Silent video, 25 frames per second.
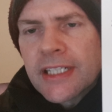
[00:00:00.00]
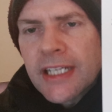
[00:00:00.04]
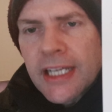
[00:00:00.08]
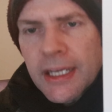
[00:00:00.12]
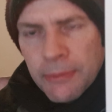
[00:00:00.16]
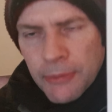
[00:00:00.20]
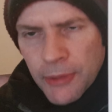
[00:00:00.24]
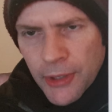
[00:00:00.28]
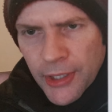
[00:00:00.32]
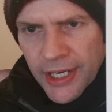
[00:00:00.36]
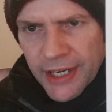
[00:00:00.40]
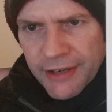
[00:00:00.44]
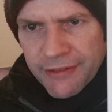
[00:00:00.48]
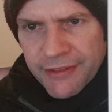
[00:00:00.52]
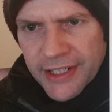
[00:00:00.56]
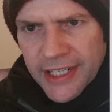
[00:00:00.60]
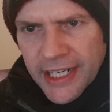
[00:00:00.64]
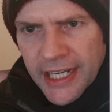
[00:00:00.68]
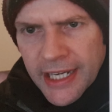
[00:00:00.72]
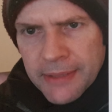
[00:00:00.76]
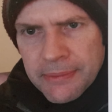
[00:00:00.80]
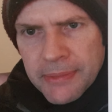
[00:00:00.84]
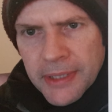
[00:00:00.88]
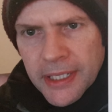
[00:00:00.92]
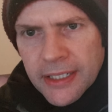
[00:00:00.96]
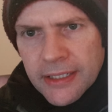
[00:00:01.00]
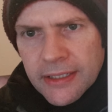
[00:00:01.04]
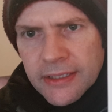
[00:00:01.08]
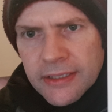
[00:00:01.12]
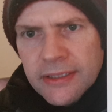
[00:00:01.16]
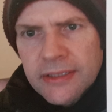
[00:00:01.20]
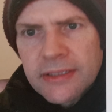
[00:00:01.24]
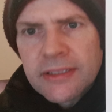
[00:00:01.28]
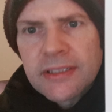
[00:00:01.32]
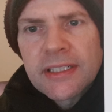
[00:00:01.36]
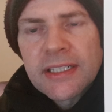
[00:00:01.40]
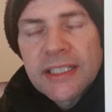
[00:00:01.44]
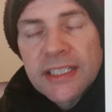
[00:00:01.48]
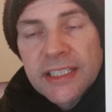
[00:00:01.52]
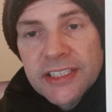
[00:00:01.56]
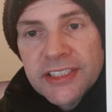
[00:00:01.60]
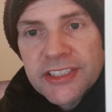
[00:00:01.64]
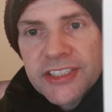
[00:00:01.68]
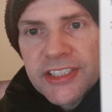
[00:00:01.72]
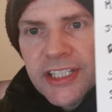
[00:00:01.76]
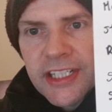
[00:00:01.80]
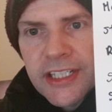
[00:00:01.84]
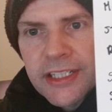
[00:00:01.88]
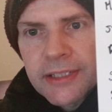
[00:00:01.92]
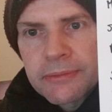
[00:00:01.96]
and my other neighbour are the
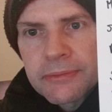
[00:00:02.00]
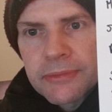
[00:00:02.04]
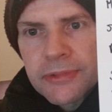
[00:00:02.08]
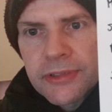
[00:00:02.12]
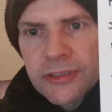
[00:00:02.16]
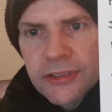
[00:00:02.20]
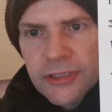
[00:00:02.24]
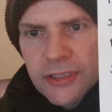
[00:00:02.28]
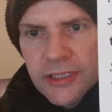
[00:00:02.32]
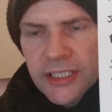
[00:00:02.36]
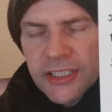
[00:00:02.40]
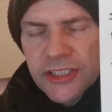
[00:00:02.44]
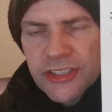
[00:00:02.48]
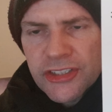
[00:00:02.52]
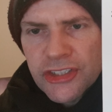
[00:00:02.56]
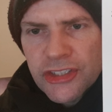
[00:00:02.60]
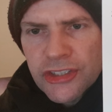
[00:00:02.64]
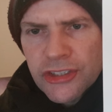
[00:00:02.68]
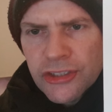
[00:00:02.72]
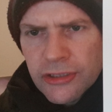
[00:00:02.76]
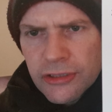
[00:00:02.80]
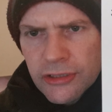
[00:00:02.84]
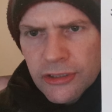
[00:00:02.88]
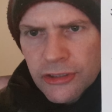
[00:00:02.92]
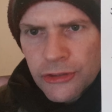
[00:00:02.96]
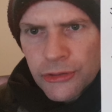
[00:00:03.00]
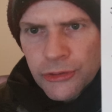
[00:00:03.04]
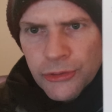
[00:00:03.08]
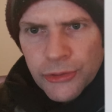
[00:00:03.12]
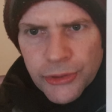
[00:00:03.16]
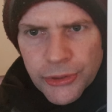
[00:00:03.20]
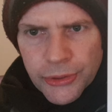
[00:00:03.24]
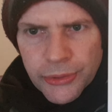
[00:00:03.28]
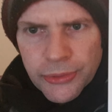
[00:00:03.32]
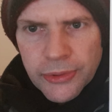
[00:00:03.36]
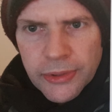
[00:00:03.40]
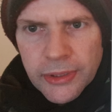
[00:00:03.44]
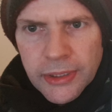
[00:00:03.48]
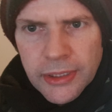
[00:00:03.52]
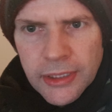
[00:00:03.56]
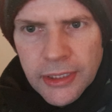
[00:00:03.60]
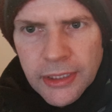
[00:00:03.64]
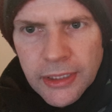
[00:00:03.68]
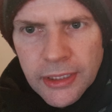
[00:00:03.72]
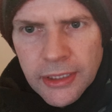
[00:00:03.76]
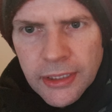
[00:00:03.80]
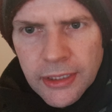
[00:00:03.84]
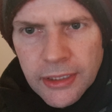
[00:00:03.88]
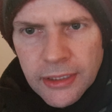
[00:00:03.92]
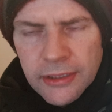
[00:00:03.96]
same, so that's the soil,
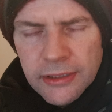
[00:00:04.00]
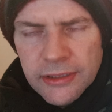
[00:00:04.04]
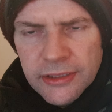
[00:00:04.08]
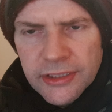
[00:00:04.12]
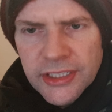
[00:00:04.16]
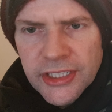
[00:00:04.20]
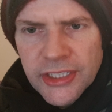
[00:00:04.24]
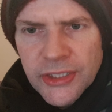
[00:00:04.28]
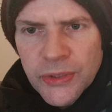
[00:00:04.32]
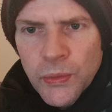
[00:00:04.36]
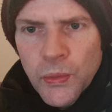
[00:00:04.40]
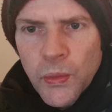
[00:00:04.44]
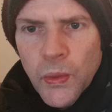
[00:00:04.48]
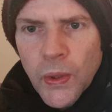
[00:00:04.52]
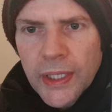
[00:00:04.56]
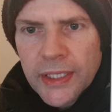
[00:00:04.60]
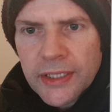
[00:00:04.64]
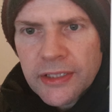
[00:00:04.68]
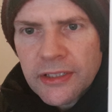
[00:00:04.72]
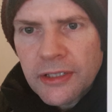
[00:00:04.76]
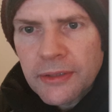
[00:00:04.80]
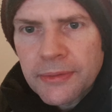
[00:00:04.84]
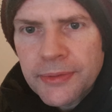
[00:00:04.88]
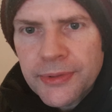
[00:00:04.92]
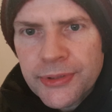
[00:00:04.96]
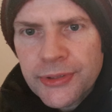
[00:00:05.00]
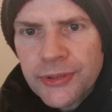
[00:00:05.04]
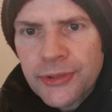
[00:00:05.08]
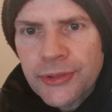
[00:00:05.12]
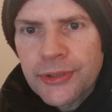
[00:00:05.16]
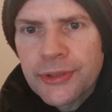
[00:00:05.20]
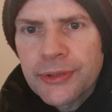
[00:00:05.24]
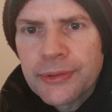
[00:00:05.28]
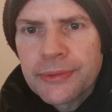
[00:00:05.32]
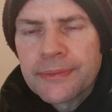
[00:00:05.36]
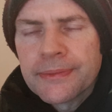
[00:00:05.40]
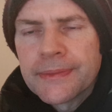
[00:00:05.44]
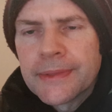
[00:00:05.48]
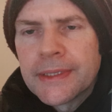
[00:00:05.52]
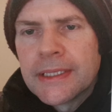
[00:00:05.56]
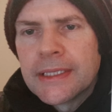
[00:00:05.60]
the one type of soil.